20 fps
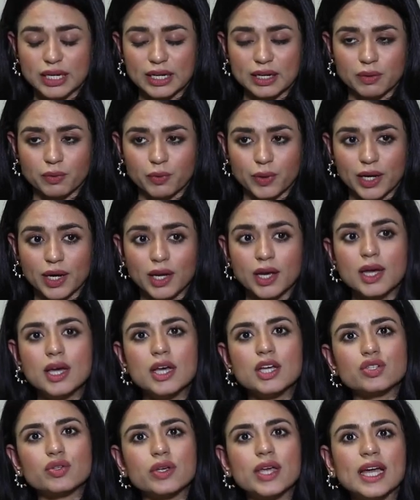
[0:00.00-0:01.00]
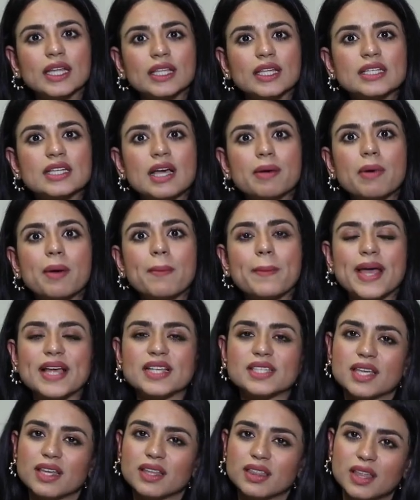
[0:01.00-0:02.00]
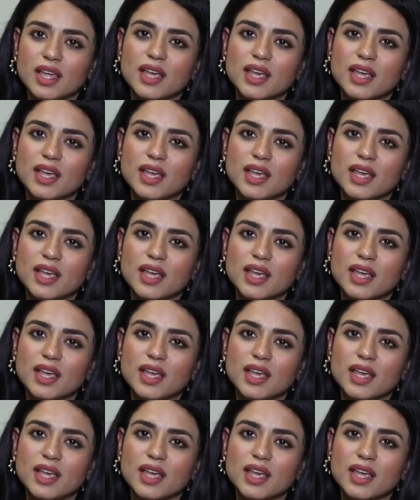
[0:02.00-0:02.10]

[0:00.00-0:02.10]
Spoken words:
in a way so yeah these are my basic